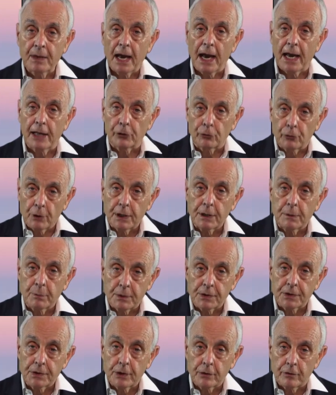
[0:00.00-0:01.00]
and
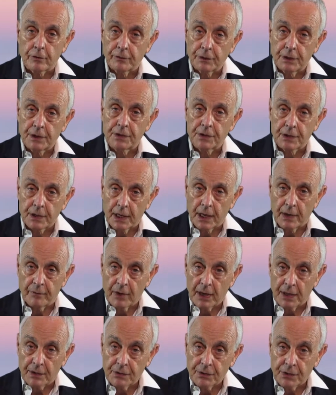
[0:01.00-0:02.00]
20% of these
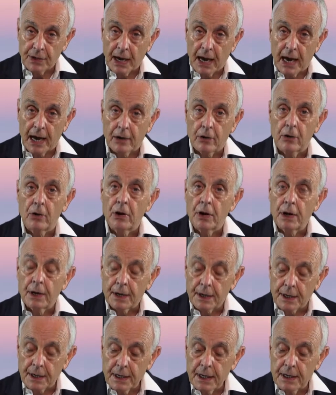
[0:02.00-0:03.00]
events are
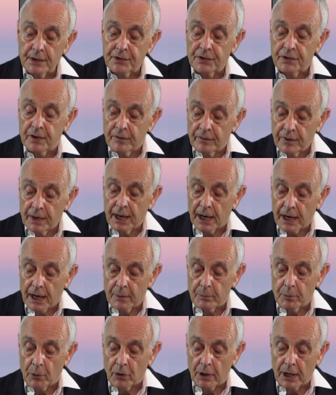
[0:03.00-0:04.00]
real severe
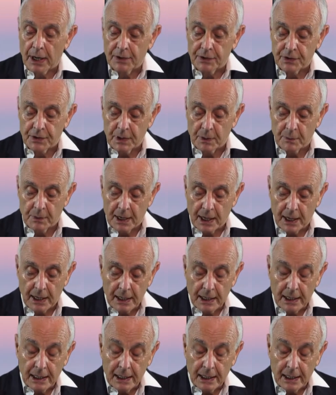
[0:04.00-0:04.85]
hypoglycemia.